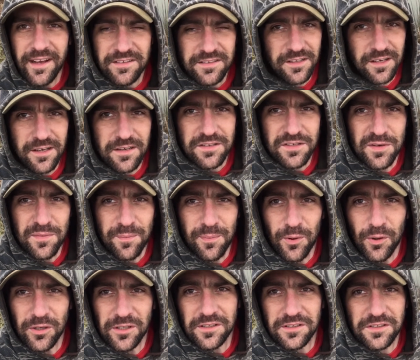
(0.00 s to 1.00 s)
so at some
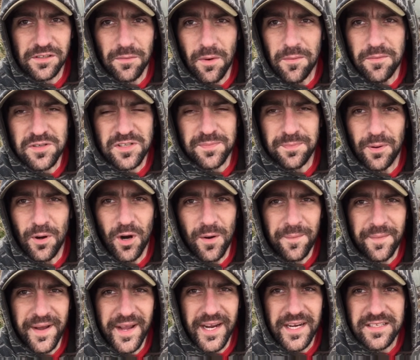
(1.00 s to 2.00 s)
point someone must have put them in,